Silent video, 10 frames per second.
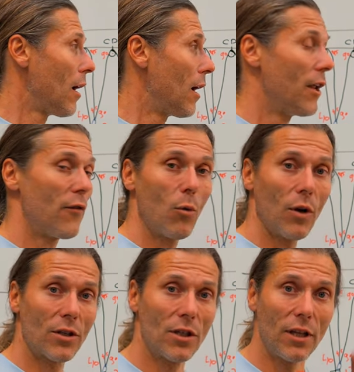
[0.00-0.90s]
And if you
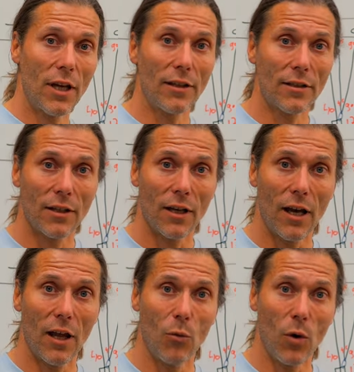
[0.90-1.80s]
want to see that,
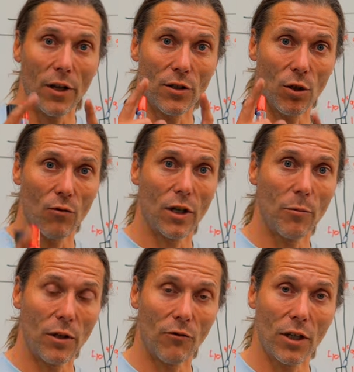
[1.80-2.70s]
and when it's already
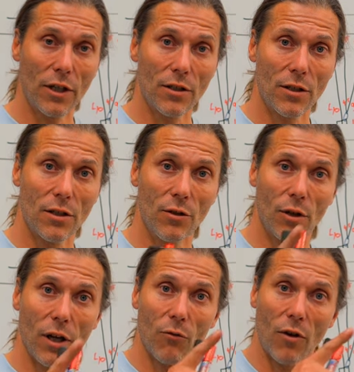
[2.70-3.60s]
been released, you
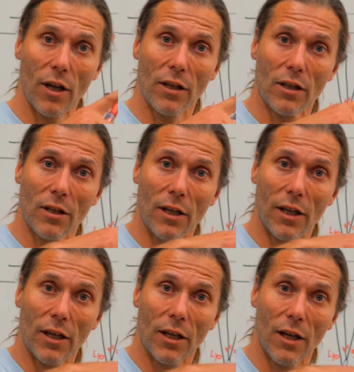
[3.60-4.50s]
can
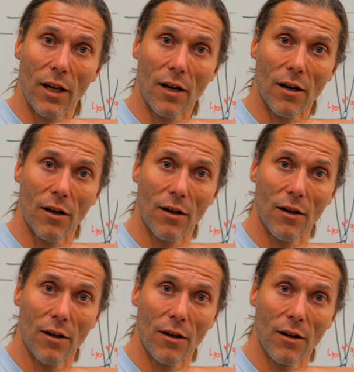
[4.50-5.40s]
right-click here.
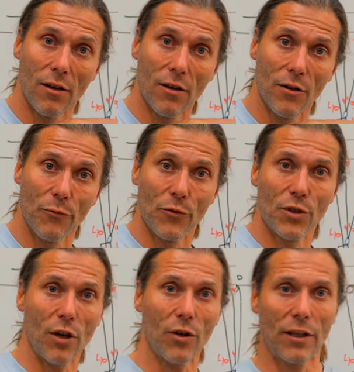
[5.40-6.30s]

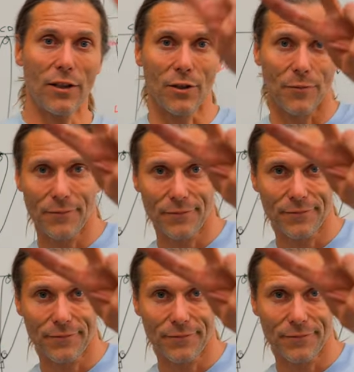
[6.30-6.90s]
Stay connected.